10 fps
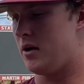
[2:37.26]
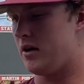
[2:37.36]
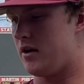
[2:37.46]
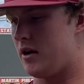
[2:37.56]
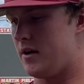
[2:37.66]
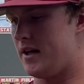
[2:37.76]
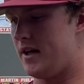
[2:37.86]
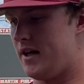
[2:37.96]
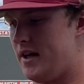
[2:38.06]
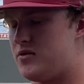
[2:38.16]
you know,
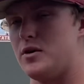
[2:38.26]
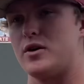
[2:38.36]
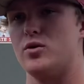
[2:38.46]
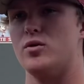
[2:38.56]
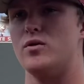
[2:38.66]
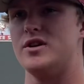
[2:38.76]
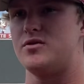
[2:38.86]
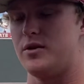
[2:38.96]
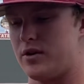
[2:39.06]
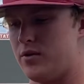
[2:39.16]
it's really cool. It's
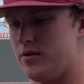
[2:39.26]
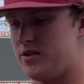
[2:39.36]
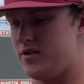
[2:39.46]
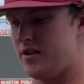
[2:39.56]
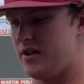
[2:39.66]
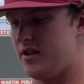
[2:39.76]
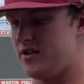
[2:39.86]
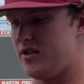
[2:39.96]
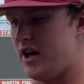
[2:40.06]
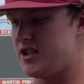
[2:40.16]
really cool.
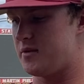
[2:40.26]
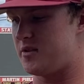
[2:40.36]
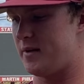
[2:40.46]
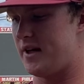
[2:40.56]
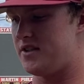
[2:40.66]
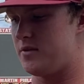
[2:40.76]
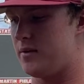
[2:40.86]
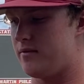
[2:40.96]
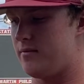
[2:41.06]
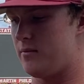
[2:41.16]
It's an awesome experience,
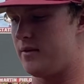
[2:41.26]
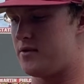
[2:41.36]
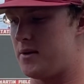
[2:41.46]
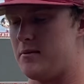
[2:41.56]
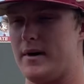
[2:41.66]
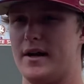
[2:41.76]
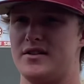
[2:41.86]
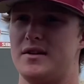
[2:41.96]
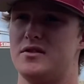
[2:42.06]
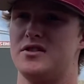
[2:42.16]
and we've dreamed about
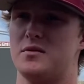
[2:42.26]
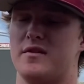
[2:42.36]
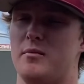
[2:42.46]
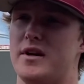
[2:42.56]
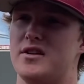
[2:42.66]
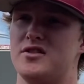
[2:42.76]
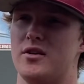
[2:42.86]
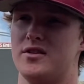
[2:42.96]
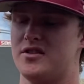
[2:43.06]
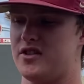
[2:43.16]
this ever since we committed. So
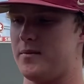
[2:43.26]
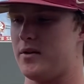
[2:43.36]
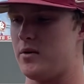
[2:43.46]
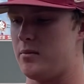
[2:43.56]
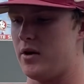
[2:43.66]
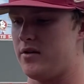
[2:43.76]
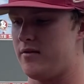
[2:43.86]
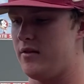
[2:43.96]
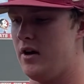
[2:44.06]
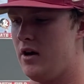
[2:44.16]
it's just something that we both have
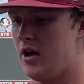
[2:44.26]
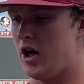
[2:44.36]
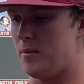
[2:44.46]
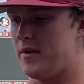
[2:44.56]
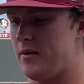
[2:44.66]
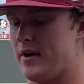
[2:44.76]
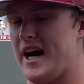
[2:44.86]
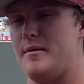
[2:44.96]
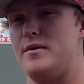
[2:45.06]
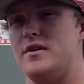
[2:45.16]
hoped that would
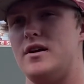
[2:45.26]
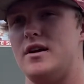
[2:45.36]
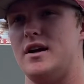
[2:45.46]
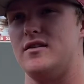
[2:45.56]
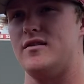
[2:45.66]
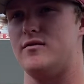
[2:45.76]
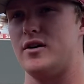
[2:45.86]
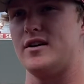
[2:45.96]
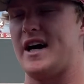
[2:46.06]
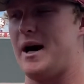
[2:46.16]
happen, and for
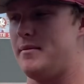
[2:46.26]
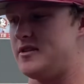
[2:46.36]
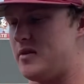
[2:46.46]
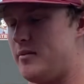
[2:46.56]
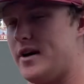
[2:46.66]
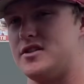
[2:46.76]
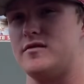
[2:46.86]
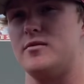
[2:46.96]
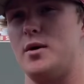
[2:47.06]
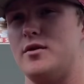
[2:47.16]
it to happen has been a blessing
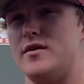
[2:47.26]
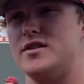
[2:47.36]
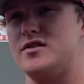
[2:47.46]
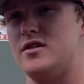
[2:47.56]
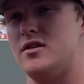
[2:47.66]
for both of us.